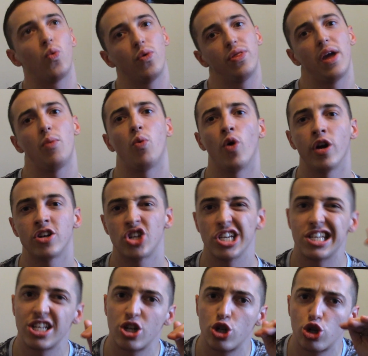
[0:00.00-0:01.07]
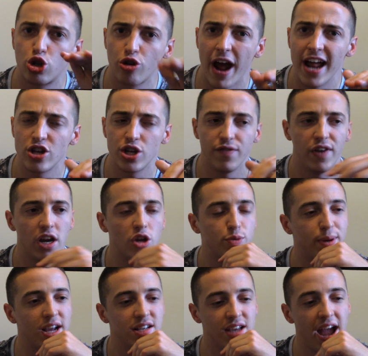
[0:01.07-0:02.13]
they weren't just strategy videos,
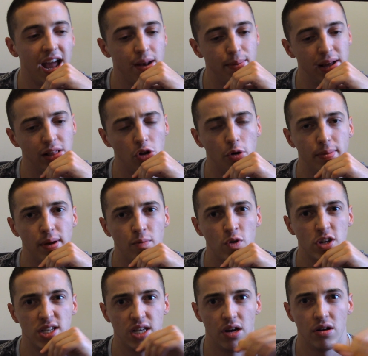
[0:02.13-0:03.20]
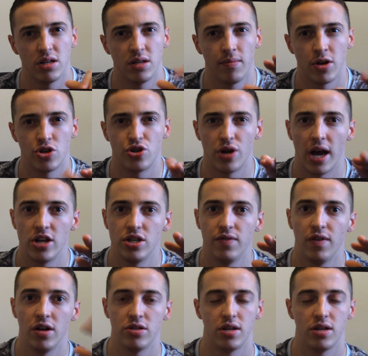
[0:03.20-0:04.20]
because I had to be a little bit more serious in my strategy videos.